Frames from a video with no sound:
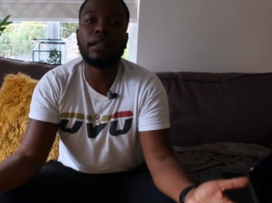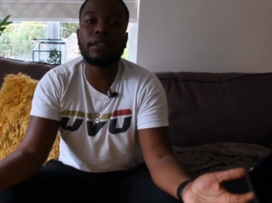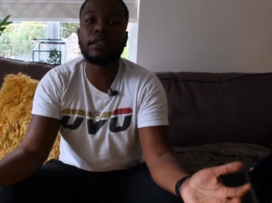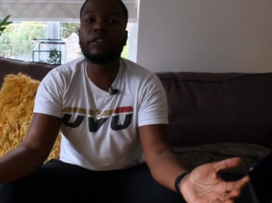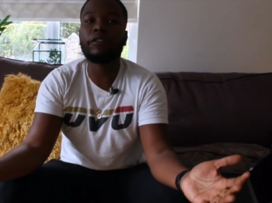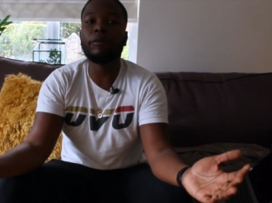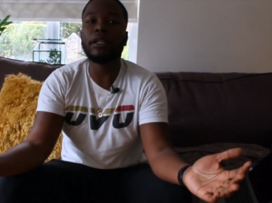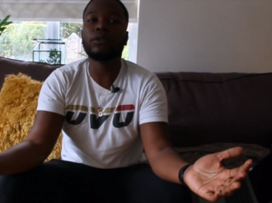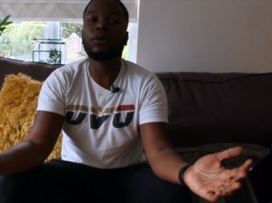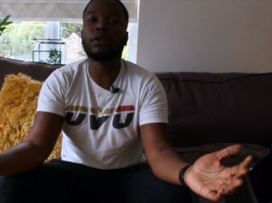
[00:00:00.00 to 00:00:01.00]
that's enough of
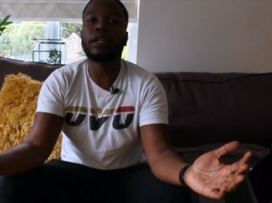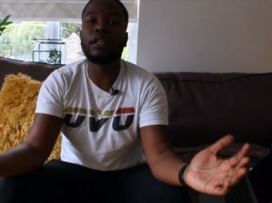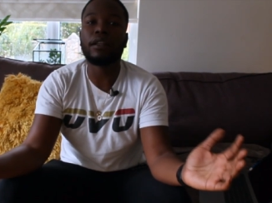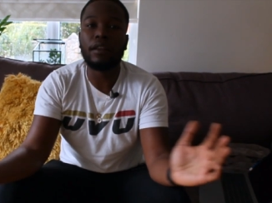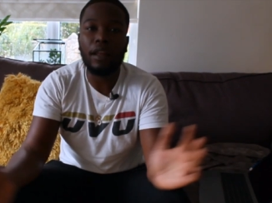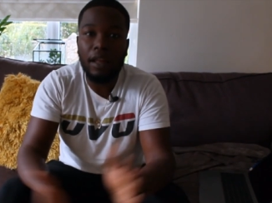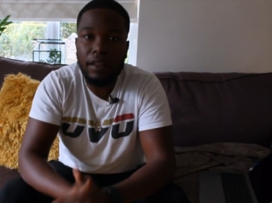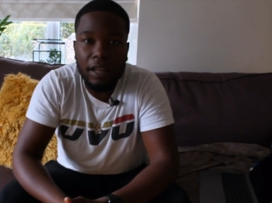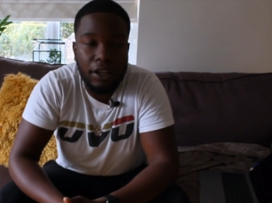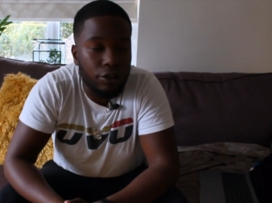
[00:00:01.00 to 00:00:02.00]
me talking.
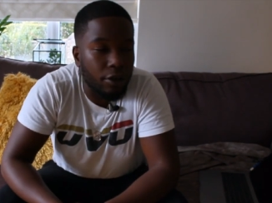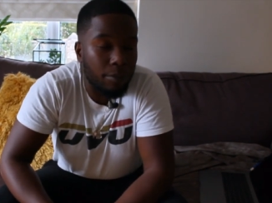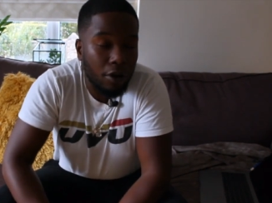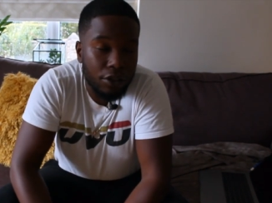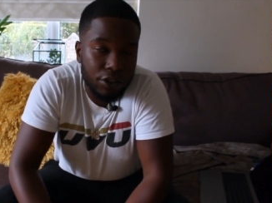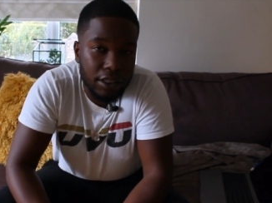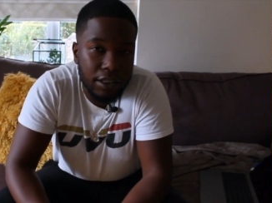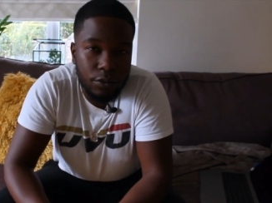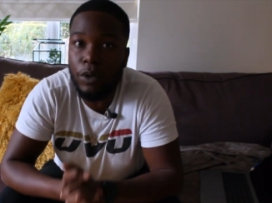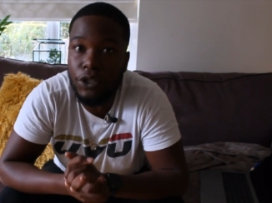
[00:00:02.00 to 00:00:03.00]
Thank you,
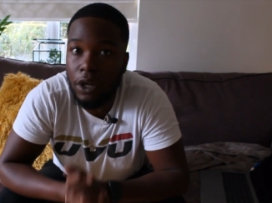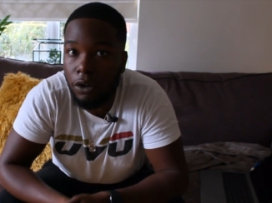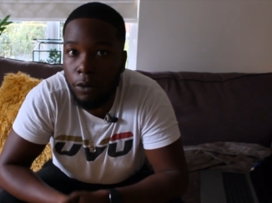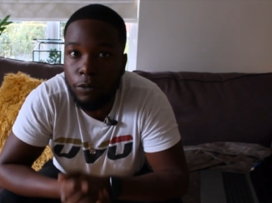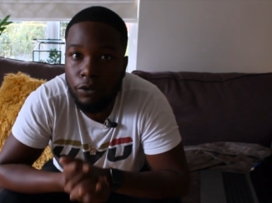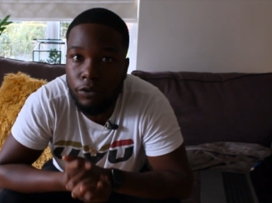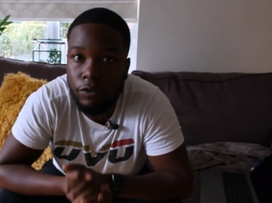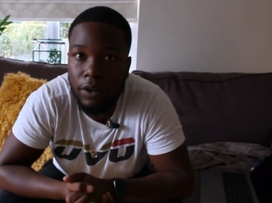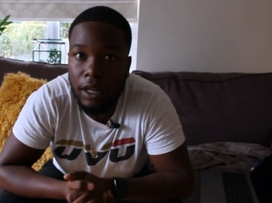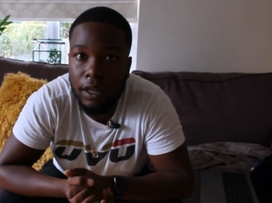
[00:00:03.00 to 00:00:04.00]
apologies, just wish I got more
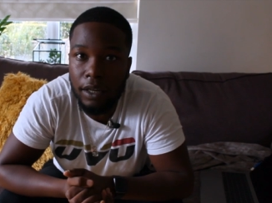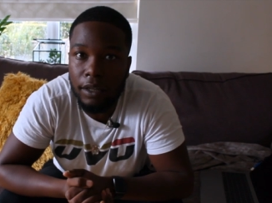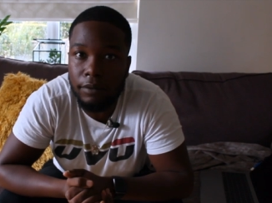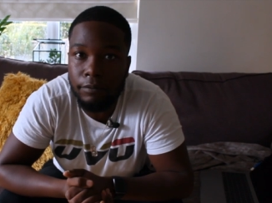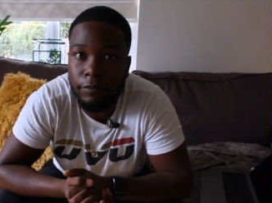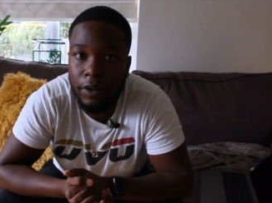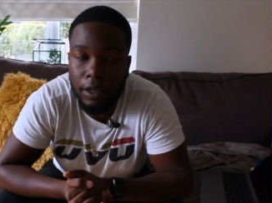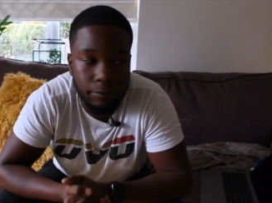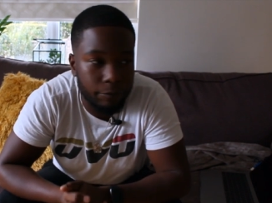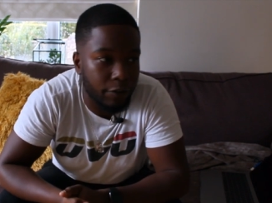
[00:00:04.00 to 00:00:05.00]
um,
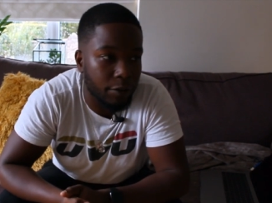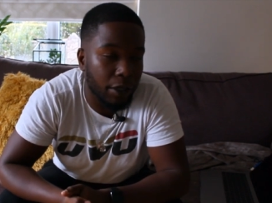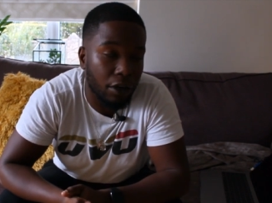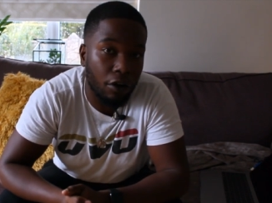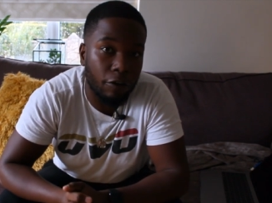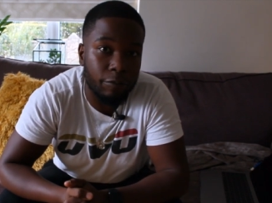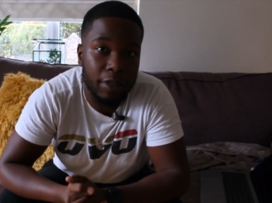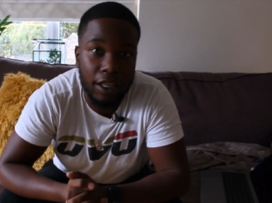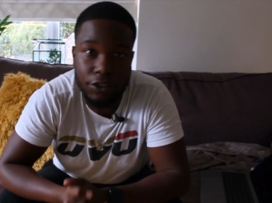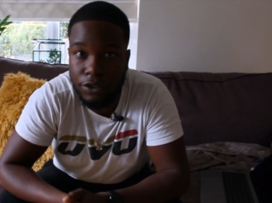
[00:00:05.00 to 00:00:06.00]
um, filming of
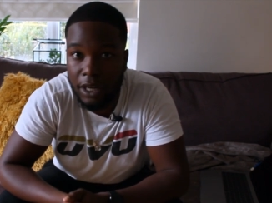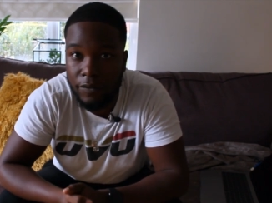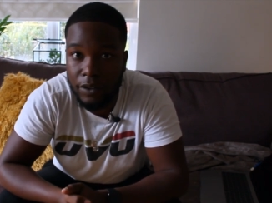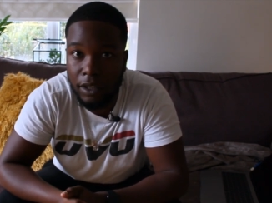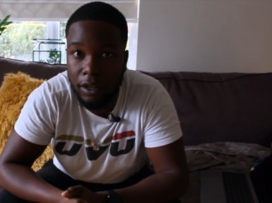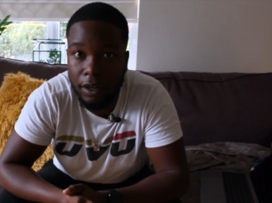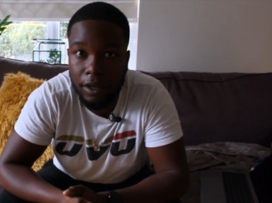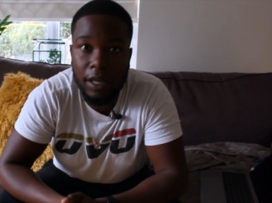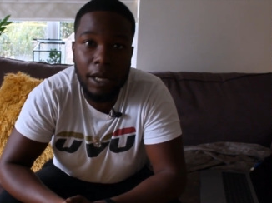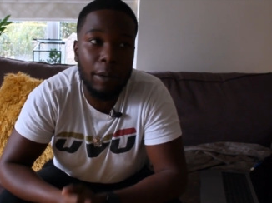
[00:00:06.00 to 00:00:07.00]
me actually driving the
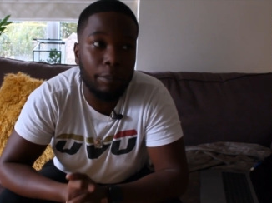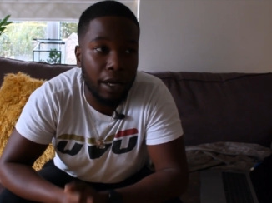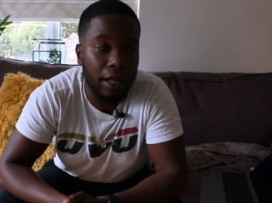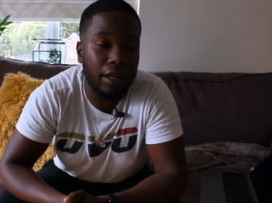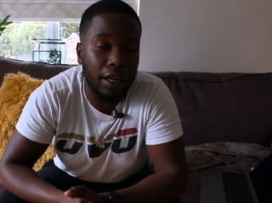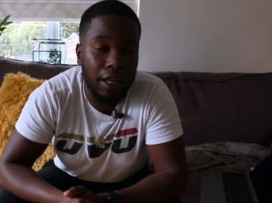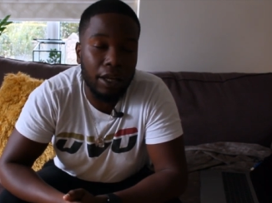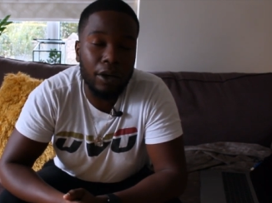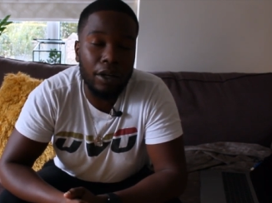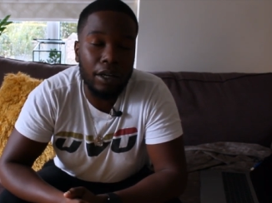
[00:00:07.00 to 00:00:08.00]
car, but
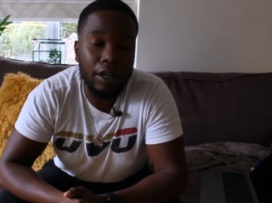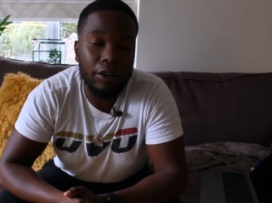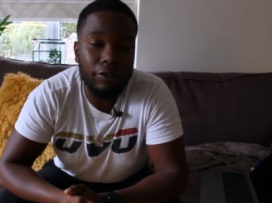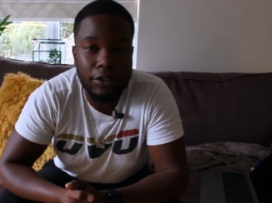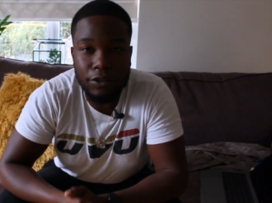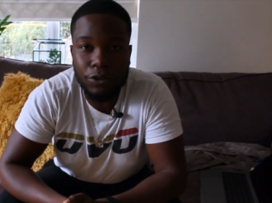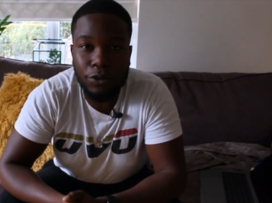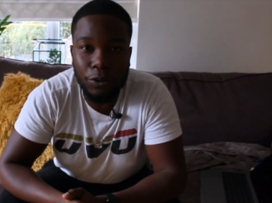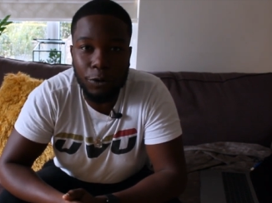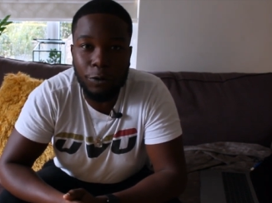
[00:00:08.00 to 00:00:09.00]
rest
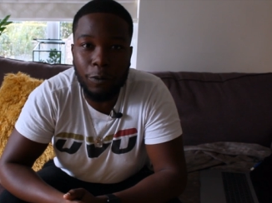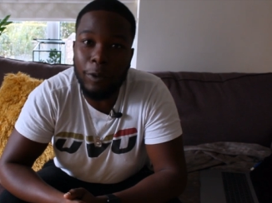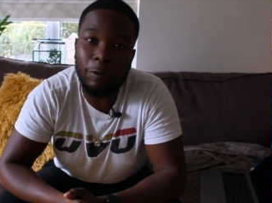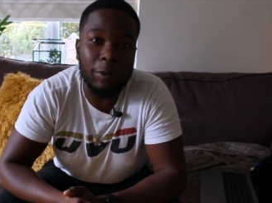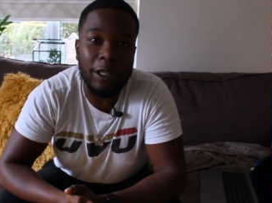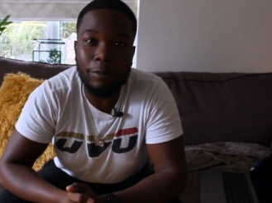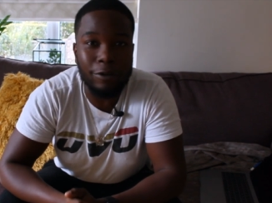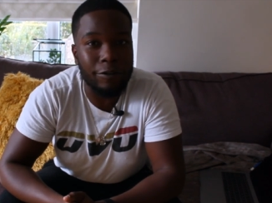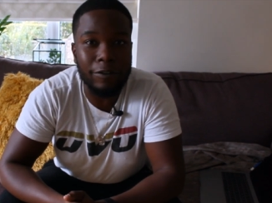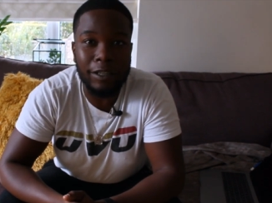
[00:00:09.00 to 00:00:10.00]
assured we will be
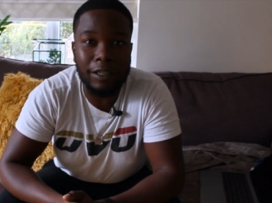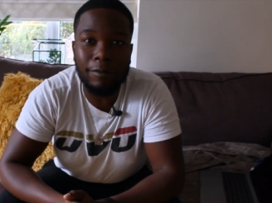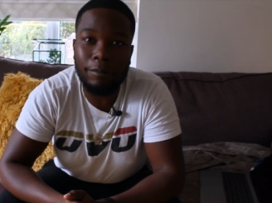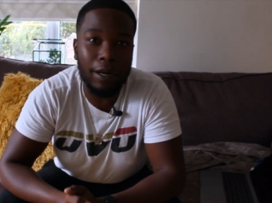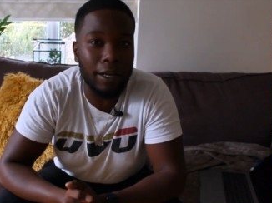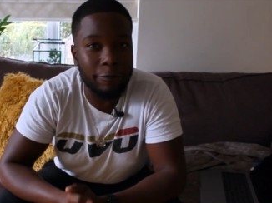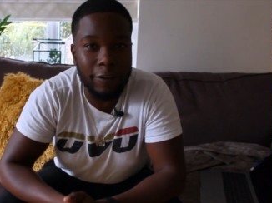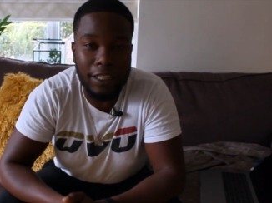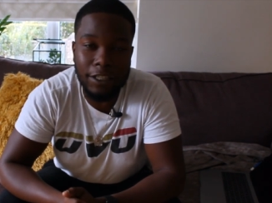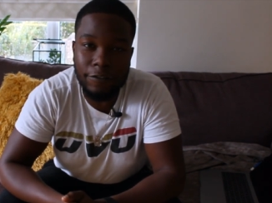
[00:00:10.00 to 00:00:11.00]
improving by
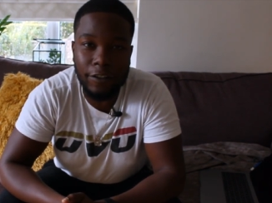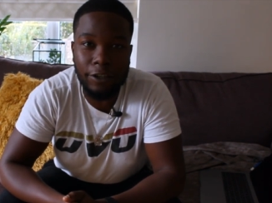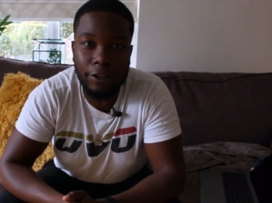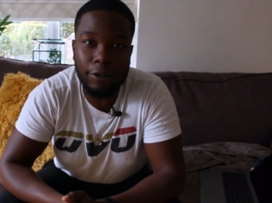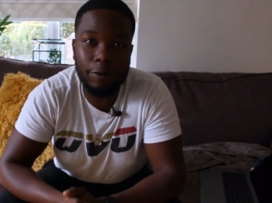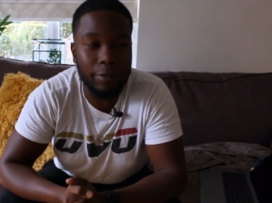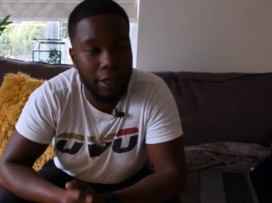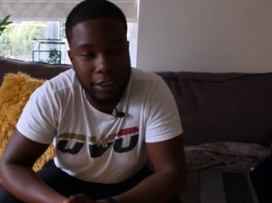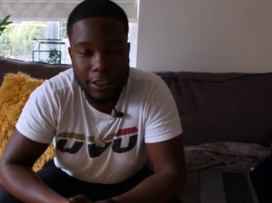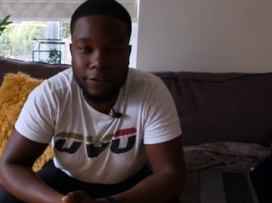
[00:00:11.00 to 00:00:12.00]
each video,
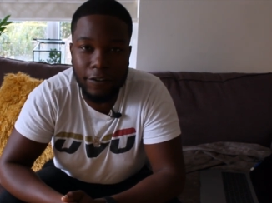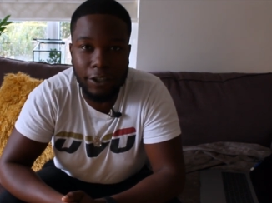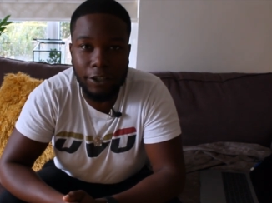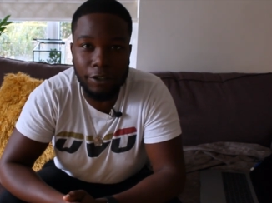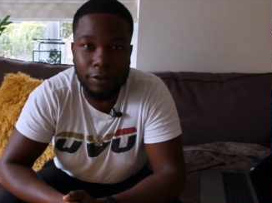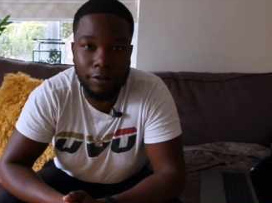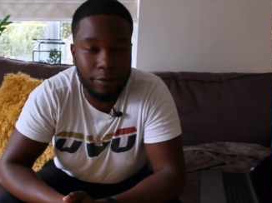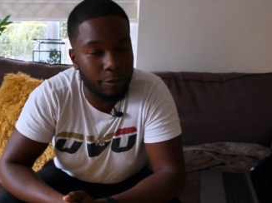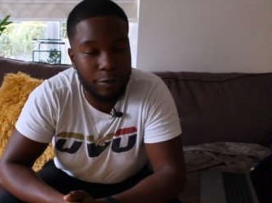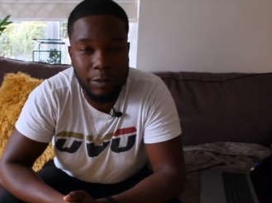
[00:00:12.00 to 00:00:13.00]
by each video,
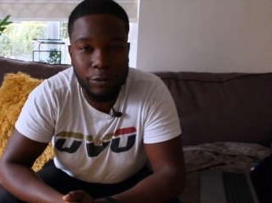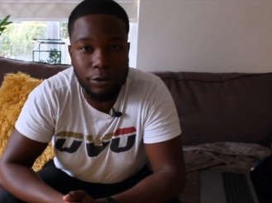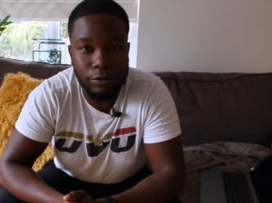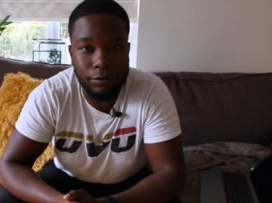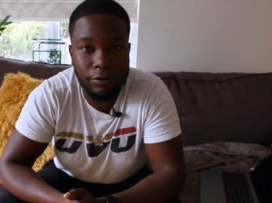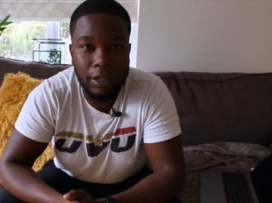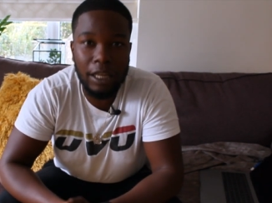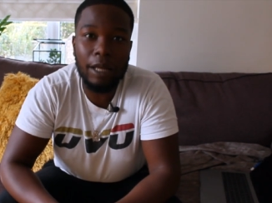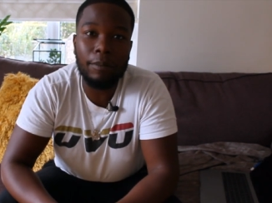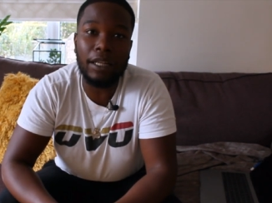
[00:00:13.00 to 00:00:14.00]
we move.
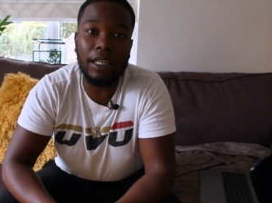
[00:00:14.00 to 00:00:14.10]
But